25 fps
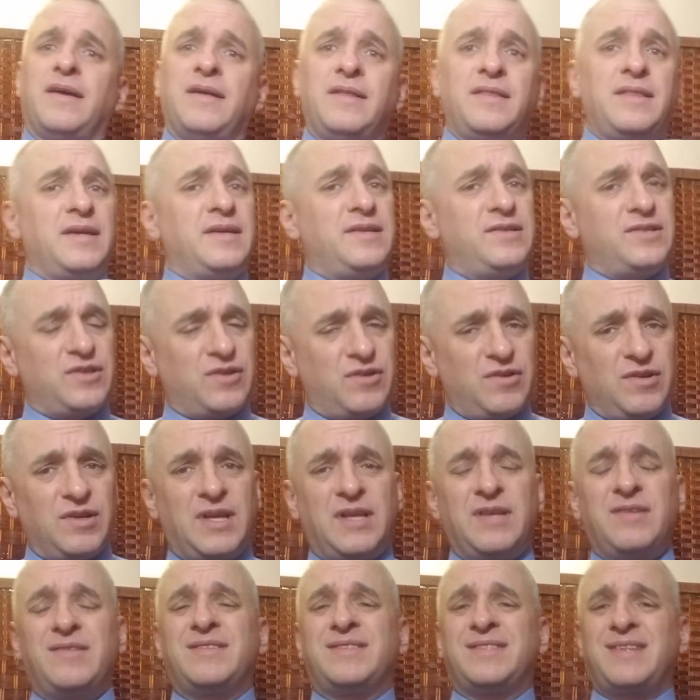I think he's a
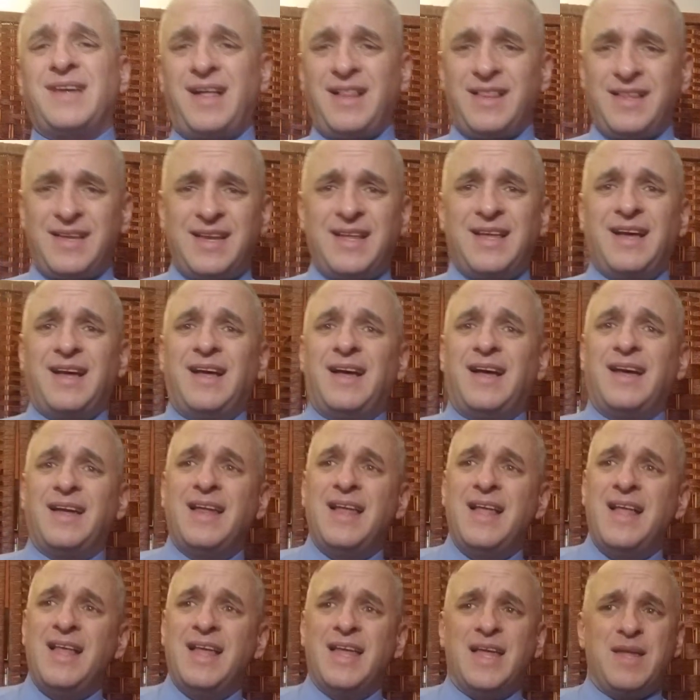good, solid guy.